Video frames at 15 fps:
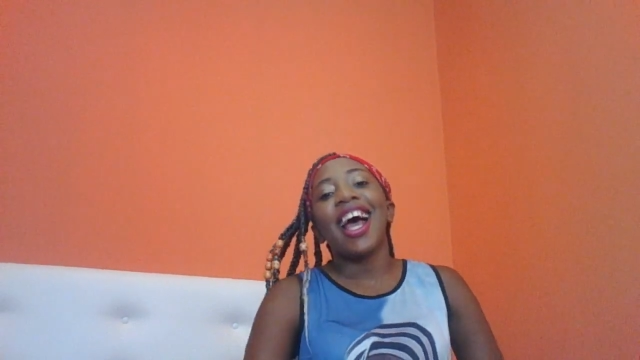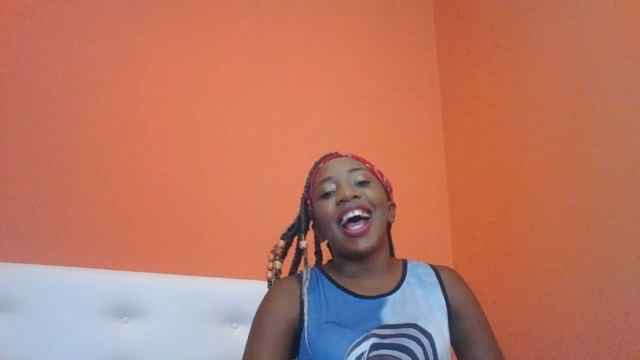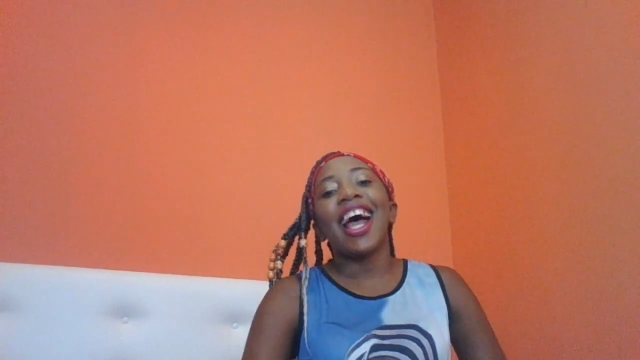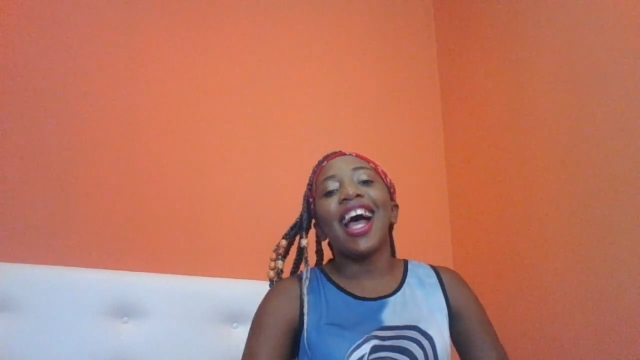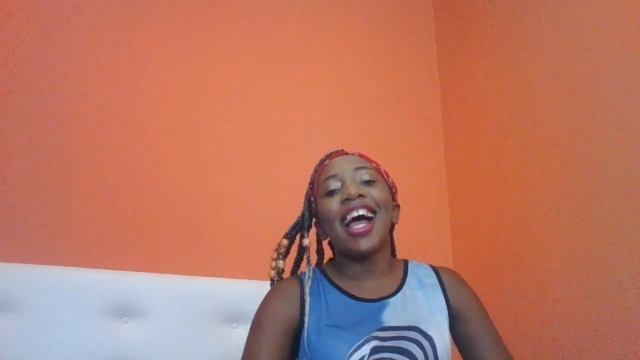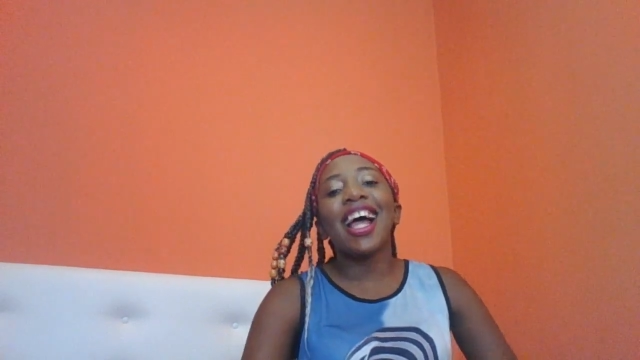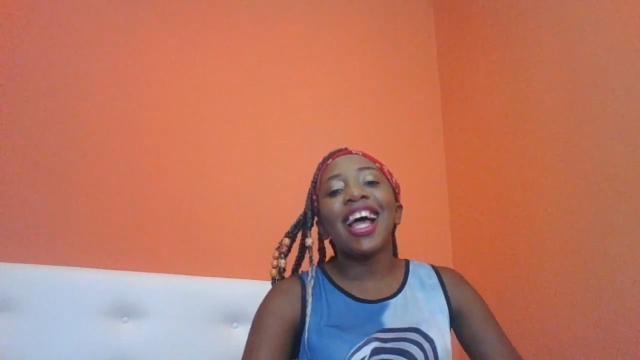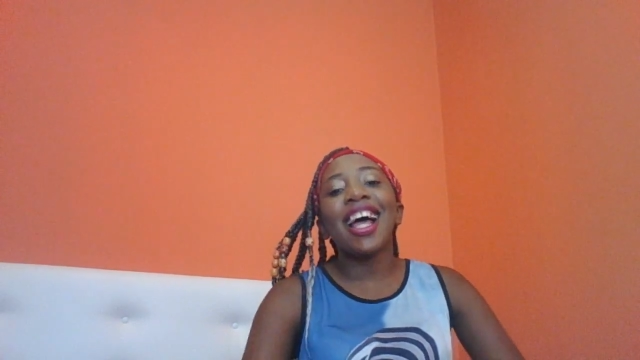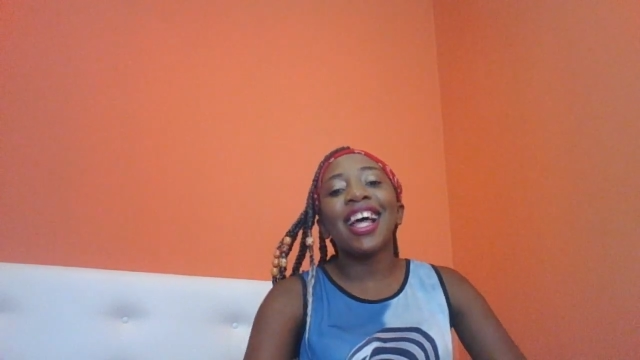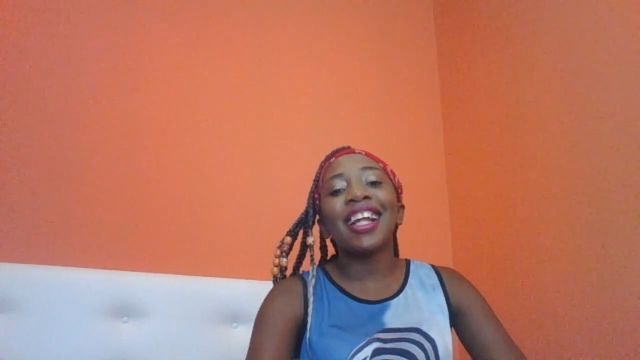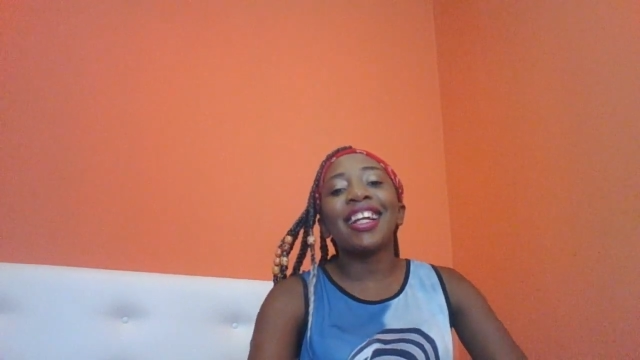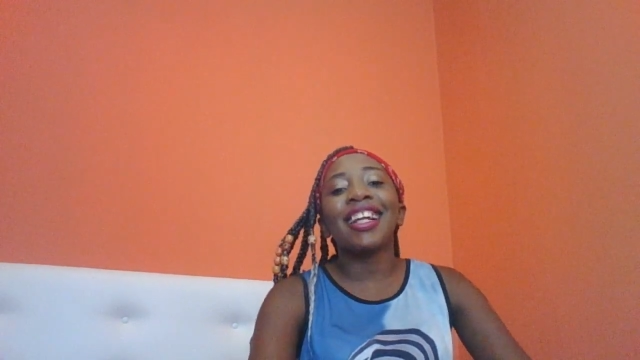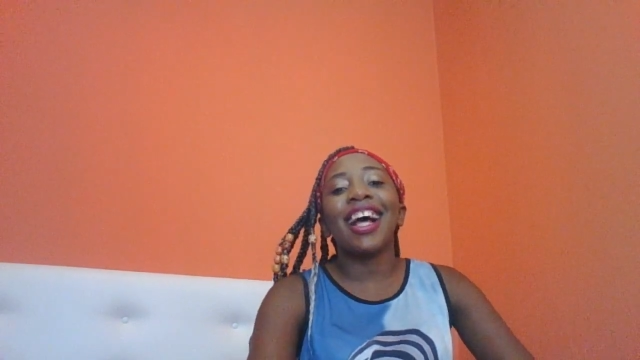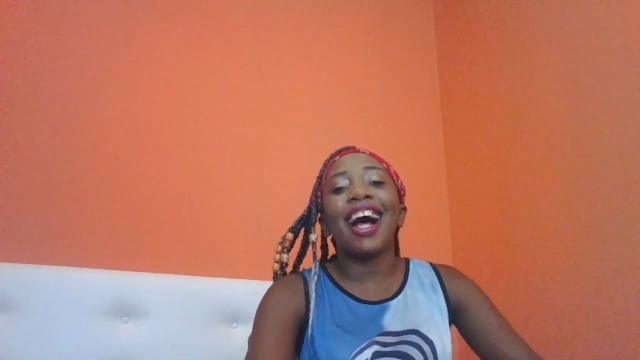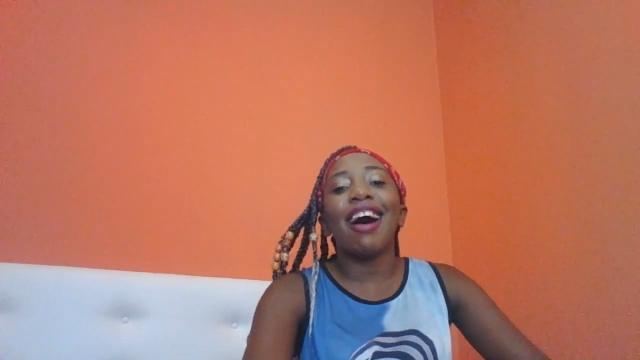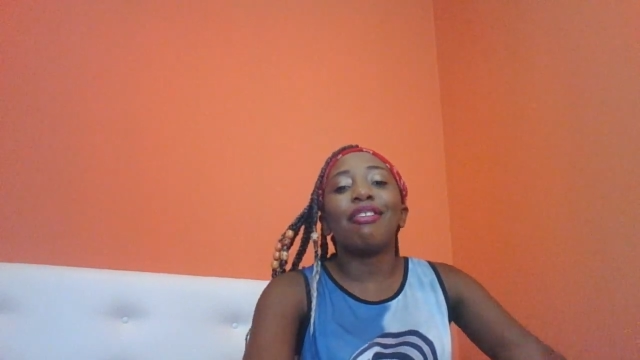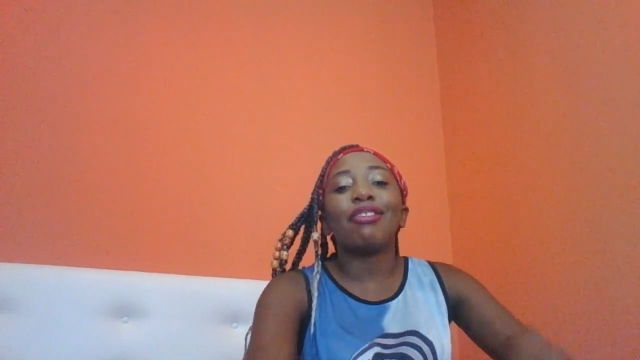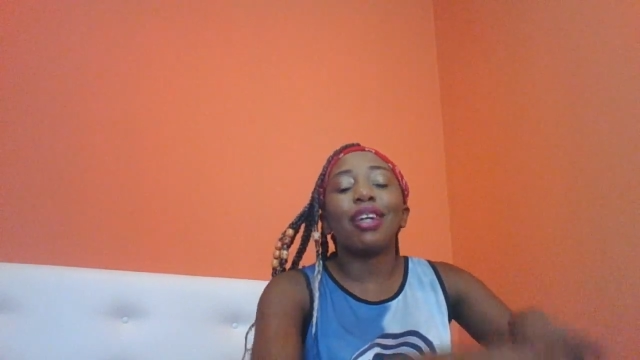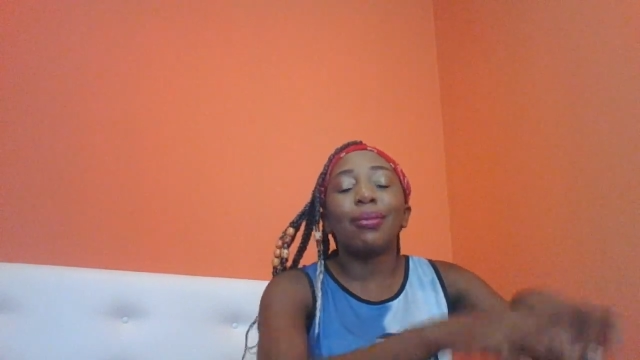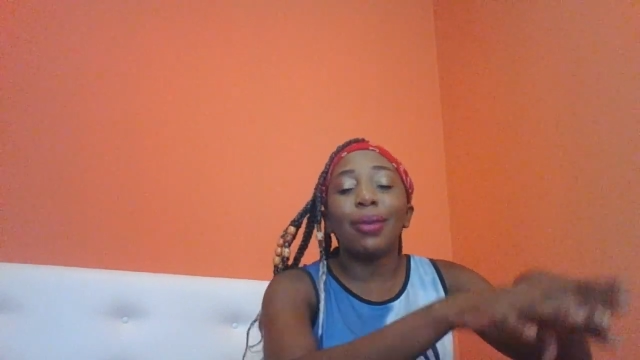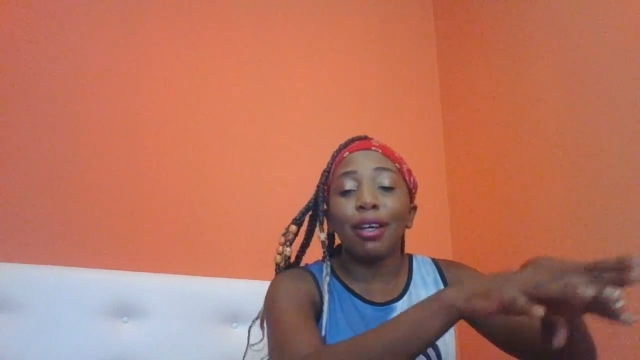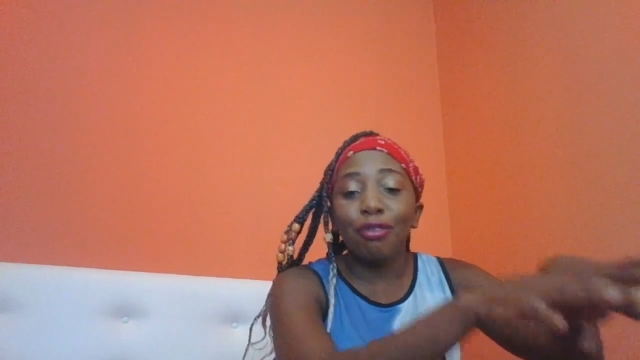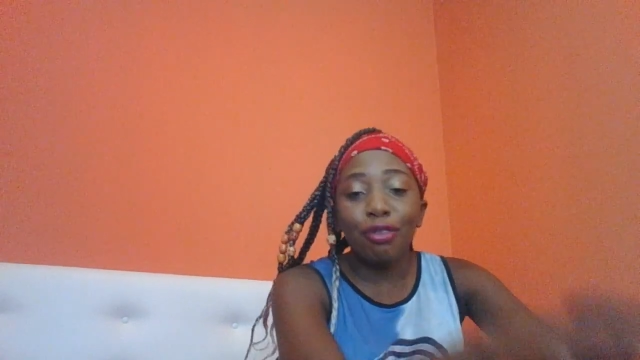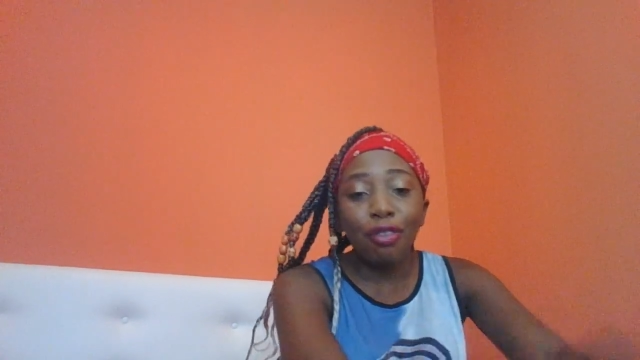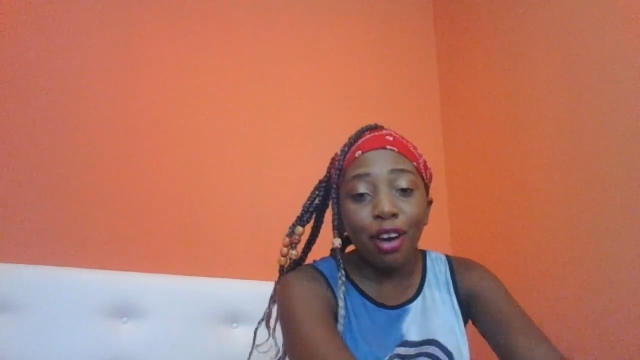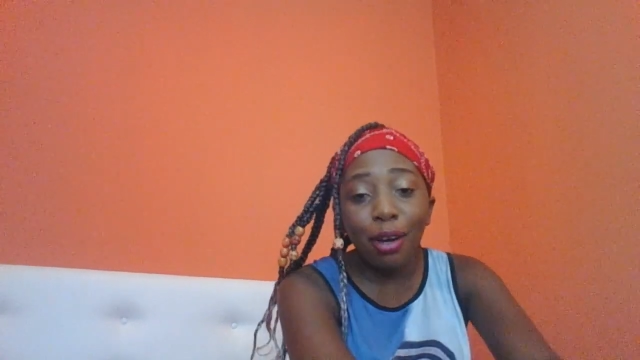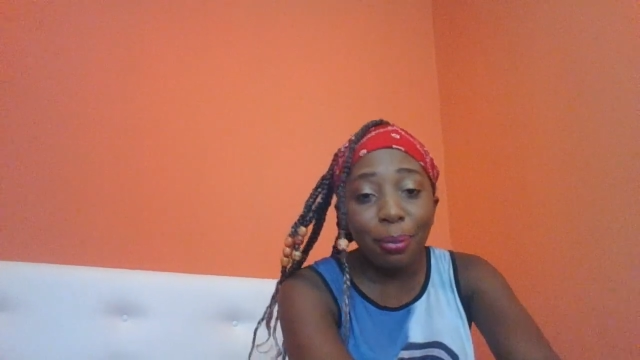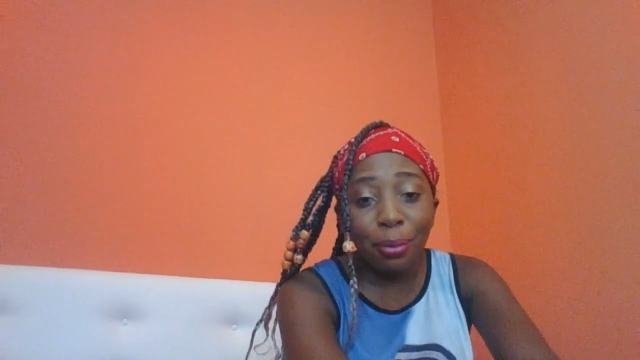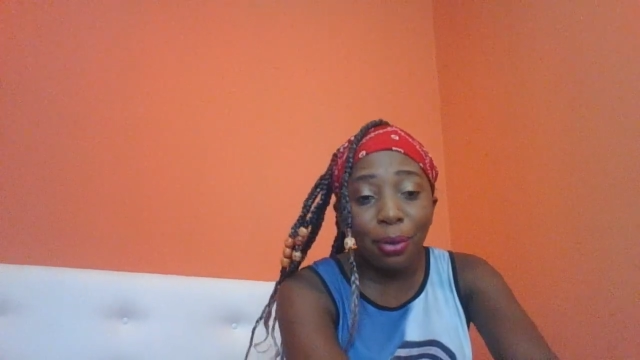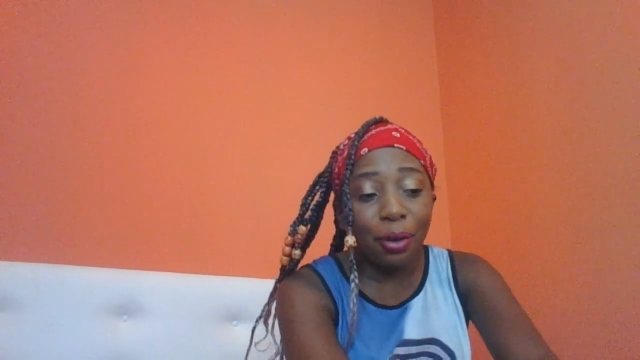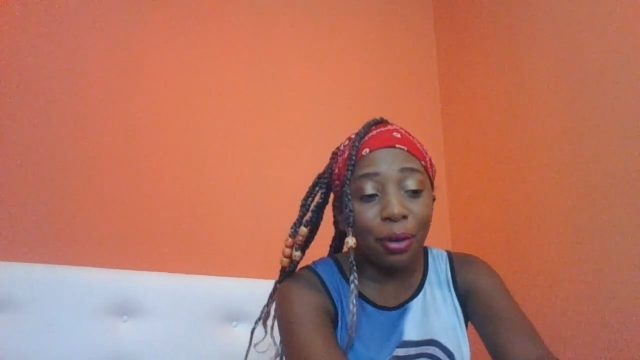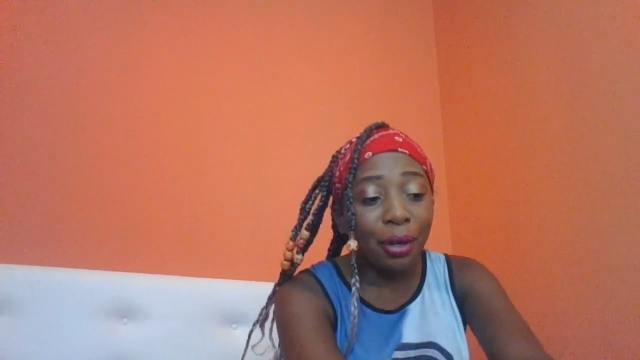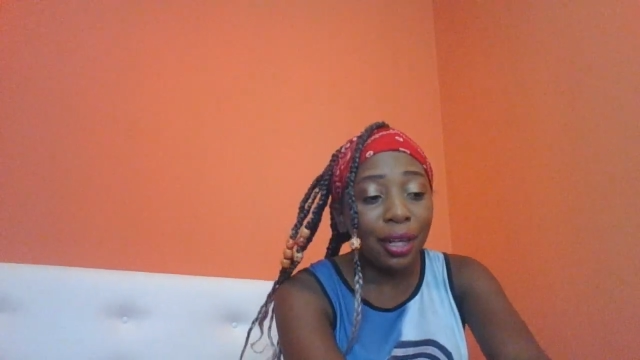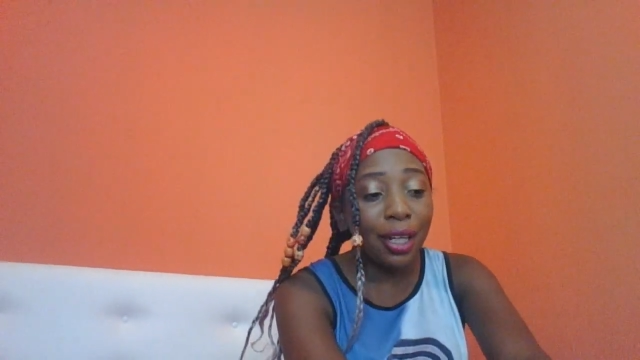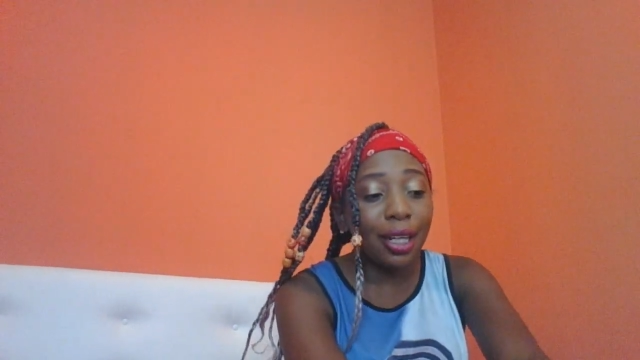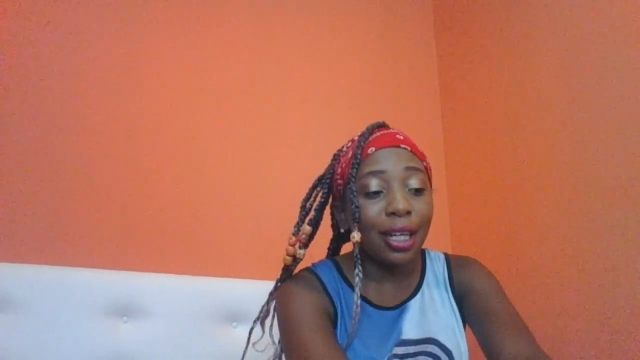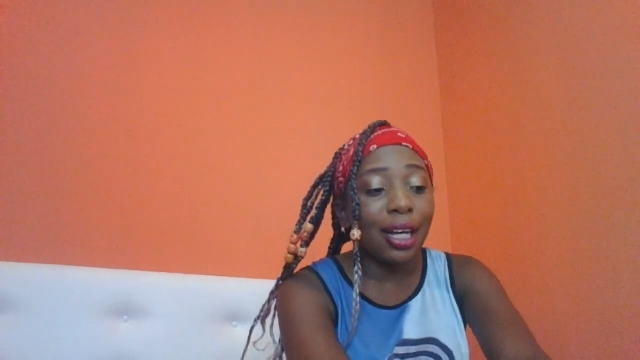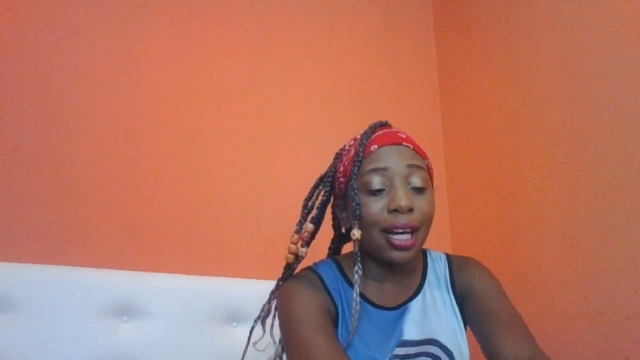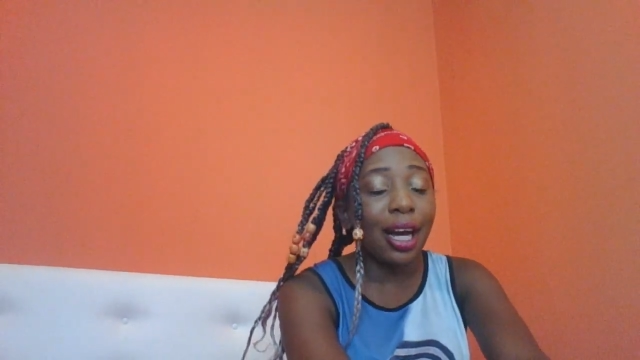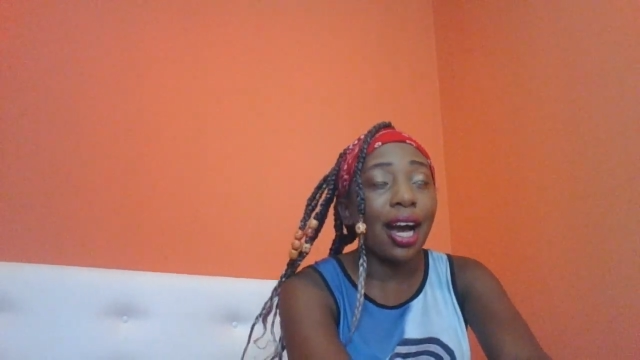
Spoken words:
And after my phone broke,